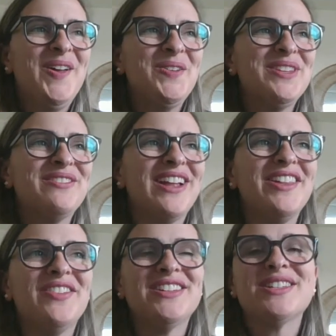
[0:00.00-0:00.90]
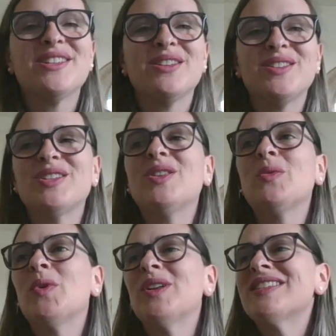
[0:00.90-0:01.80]
only relevant to the
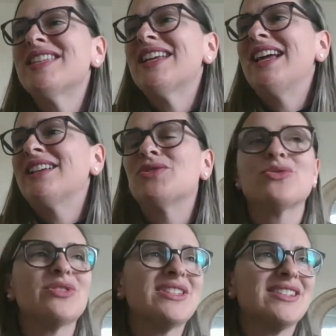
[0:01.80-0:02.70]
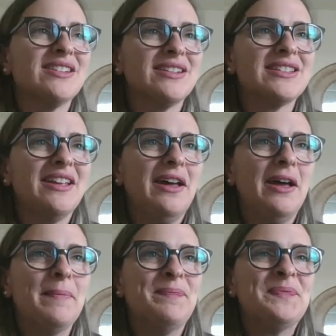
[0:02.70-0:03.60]
ones that had interest in it.
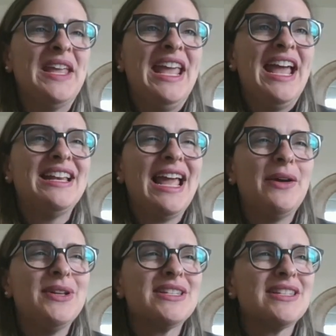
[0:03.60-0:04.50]
And now